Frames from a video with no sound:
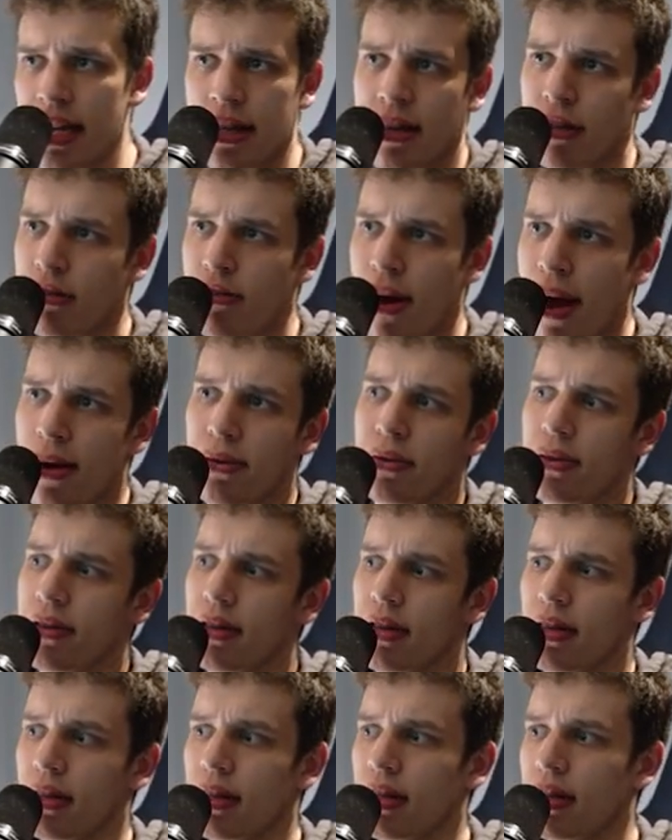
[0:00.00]
the ground.
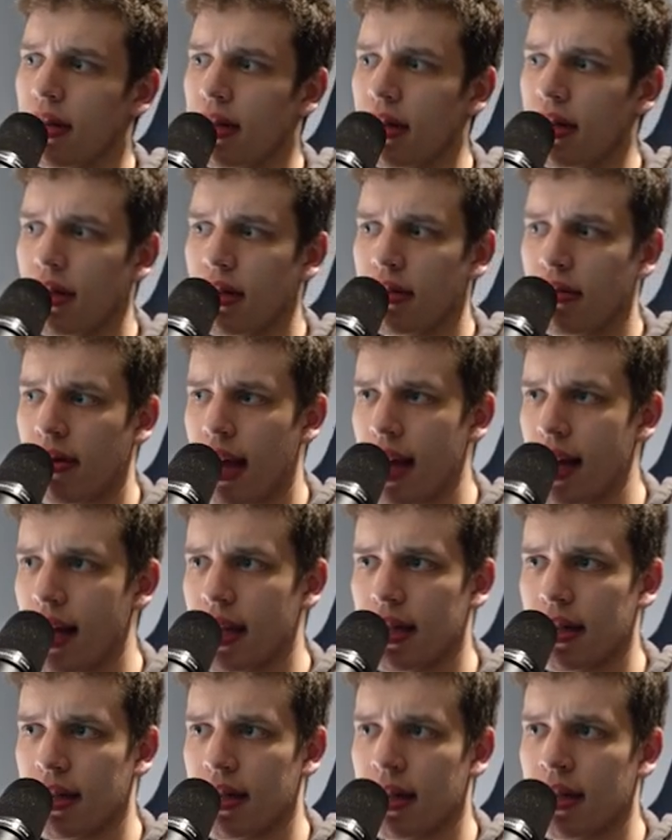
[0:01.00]
Right?
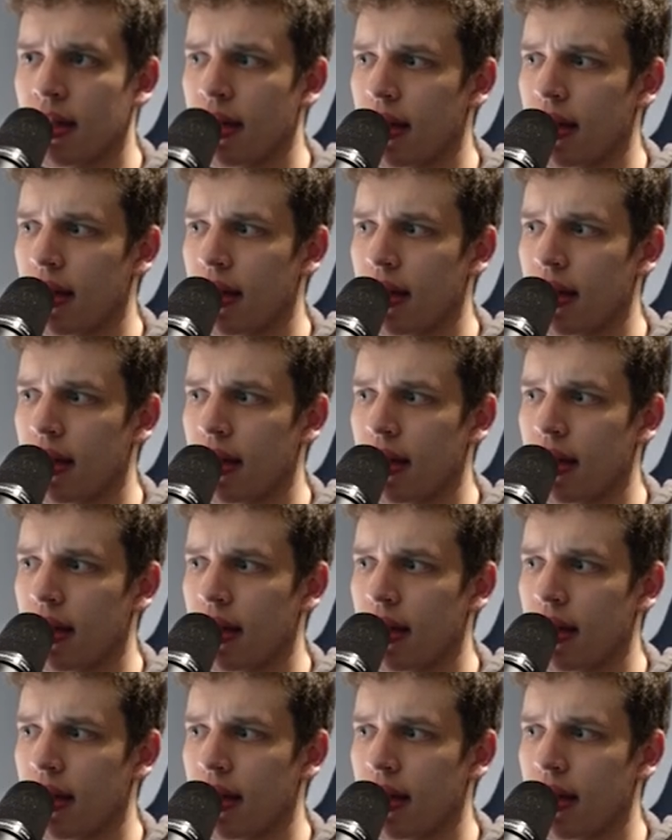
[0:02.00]
I